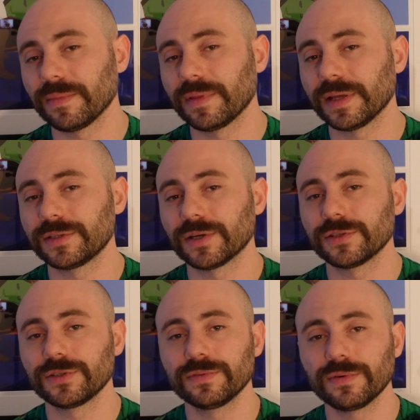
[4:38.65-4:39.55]
they
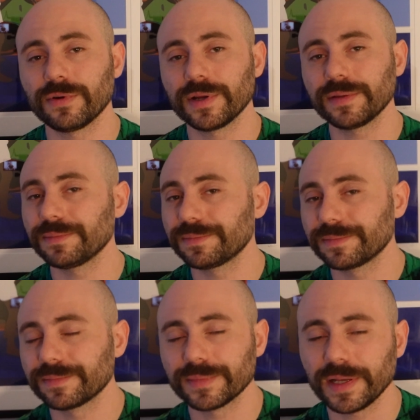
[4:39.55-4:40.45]
judge you for it.
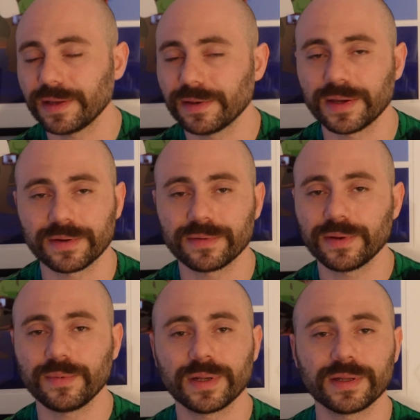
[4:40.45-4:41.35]
I don't
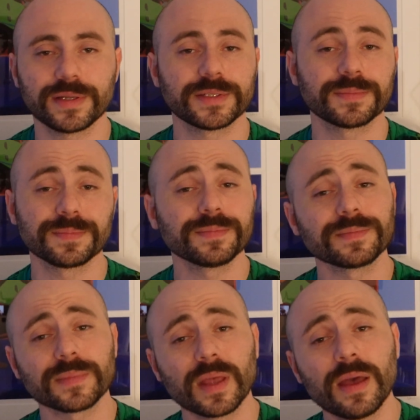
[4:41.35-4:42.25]
know what it is.
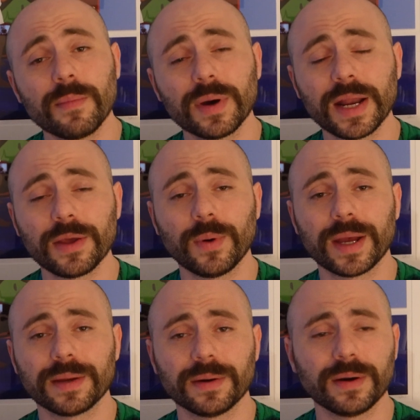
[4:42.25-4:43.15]
But
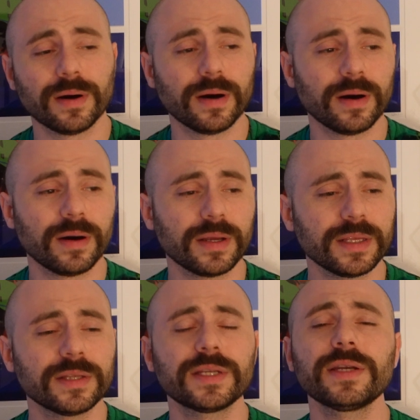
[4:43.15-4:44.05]
anyway,
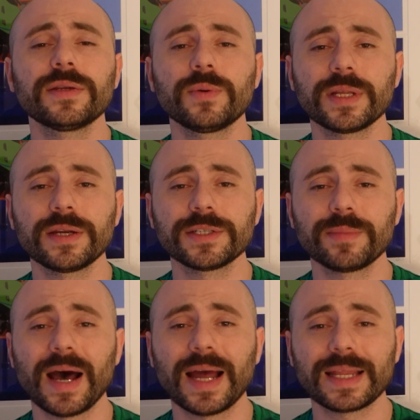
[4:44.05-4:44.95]
you want to hear some
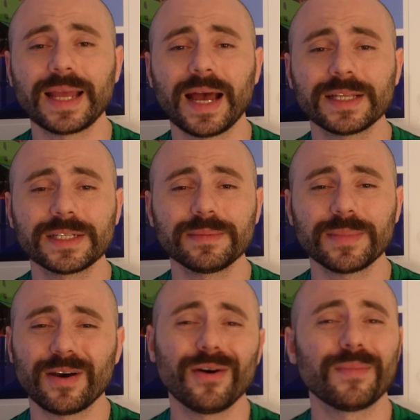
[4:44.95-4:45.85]
hot gossip?
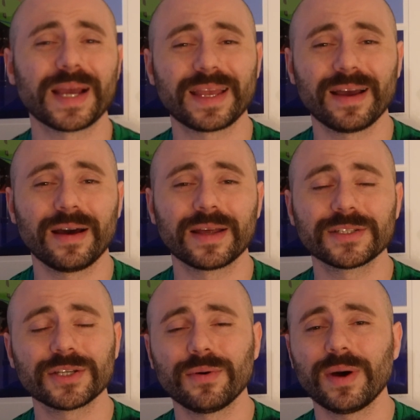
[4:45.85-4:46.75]
Oh my God.
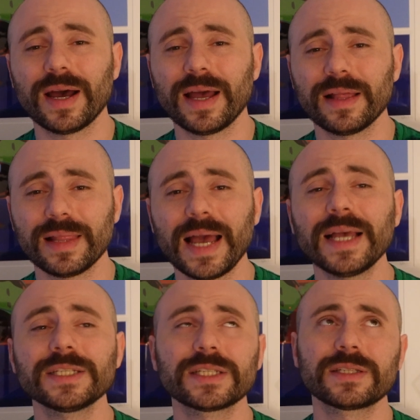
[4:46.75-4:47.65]
So
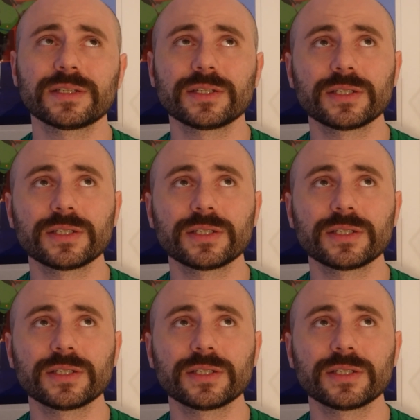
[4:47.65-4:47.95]
last